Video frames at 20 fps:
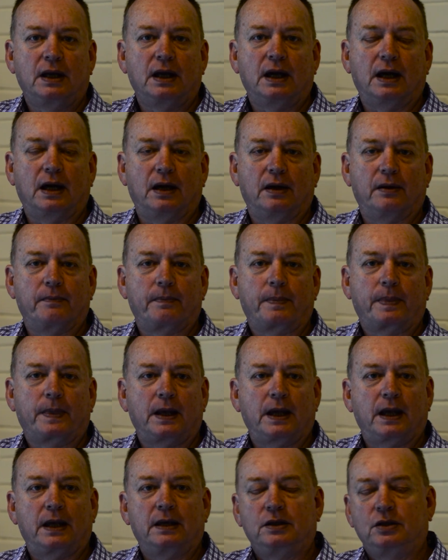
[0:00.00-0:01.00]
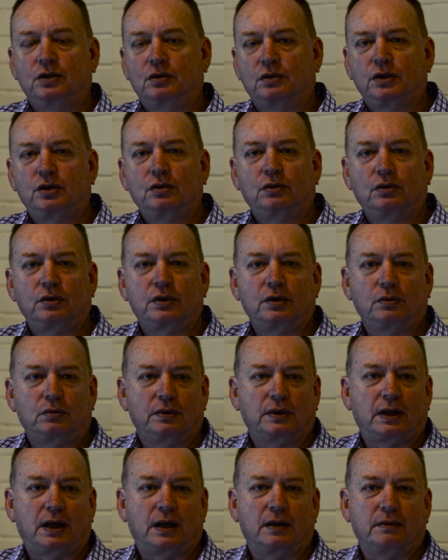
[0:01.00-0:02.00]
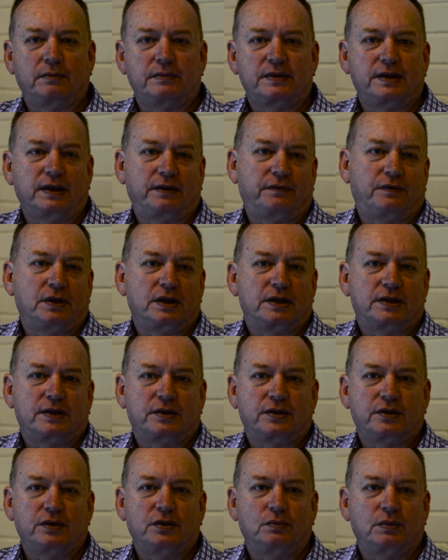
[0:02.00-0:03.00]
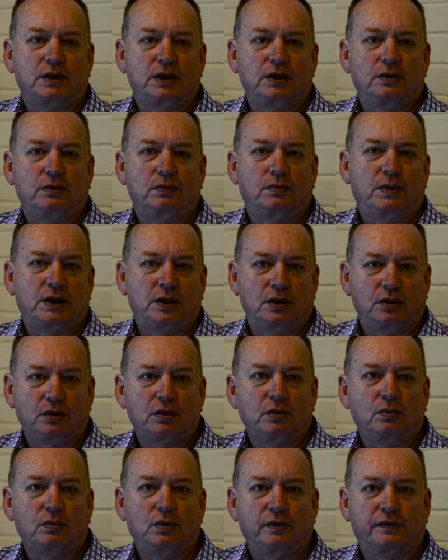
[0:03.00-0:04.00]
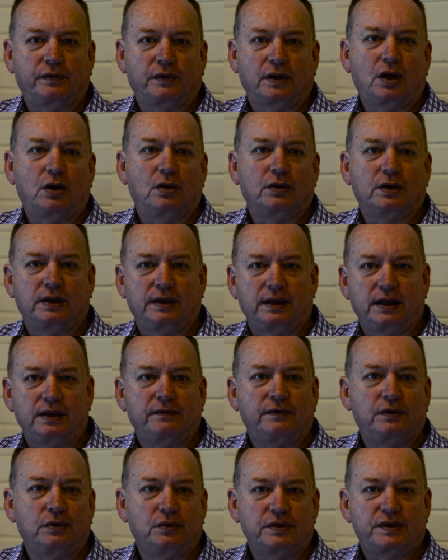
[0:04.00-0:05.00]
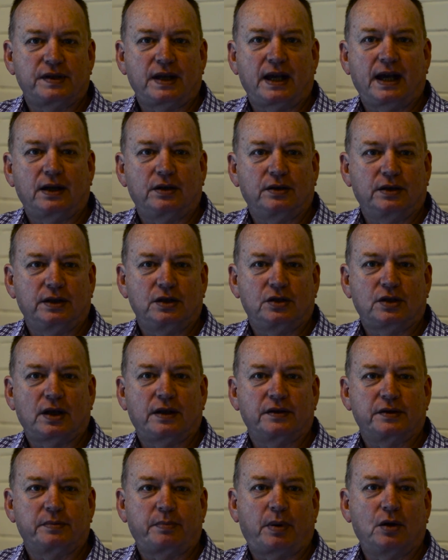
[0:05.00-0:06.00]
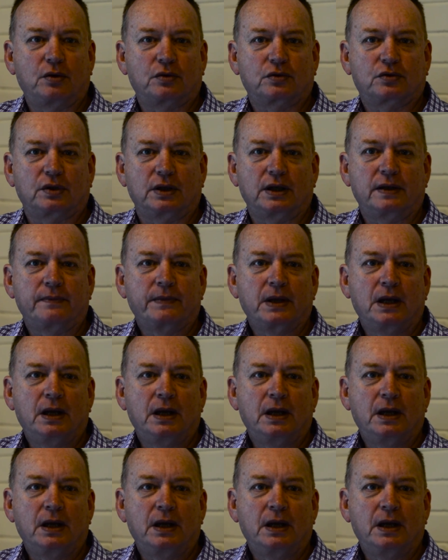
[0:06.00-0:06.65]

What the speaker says: And you look at Siegfried Sassoon when you look at Wilfred Owen and the influence they had on each other's poetry.